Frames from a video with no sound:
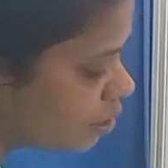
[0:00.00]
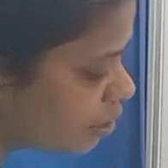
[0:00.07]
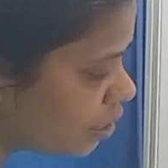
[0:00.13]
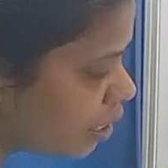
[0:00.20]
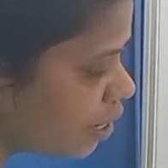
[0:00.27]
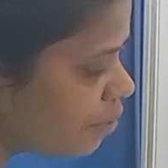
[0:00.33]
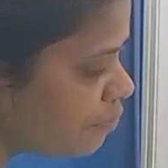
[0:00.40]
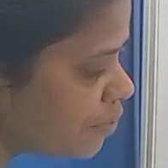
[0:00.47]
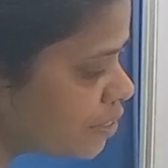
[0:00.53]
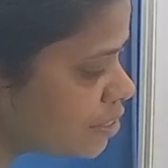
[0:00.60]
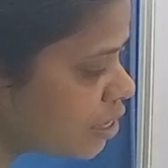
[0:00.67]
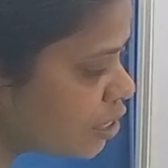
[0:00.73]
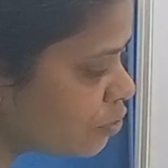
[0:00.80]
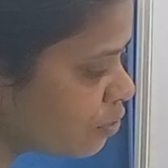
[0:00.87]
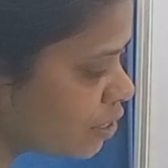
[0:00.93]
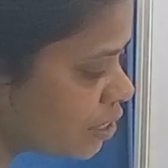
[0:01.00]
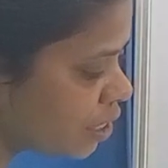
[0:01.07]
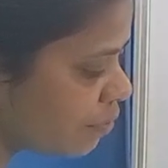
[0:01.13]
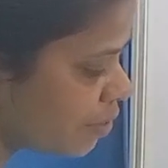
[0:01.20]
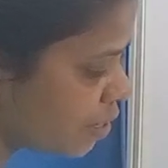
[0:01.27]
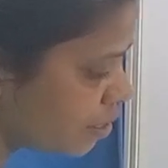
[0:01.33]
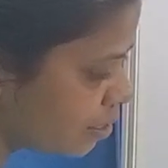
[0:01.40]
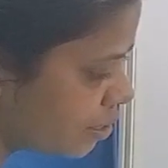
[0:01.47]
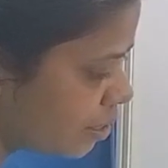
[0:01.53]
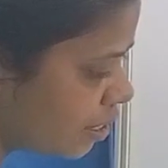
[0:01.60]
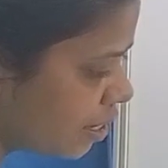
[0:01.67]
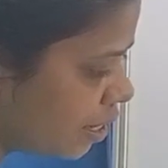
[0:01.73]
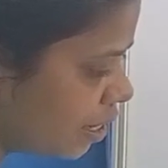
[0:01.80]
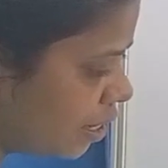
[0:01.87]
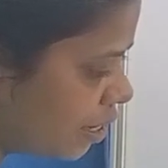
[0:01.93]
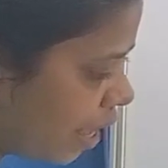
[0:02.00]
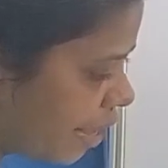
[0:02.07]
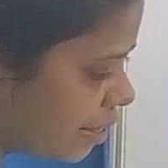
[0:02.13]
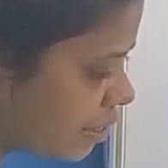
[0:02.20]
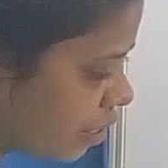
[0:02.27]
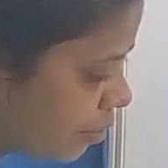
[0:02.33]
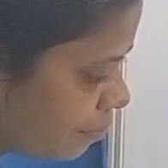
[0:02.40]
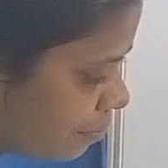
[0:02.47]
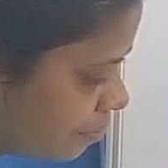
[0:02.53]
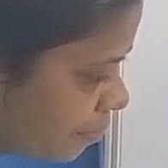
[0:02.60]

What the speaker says: 3 which are 27. 3 9s are.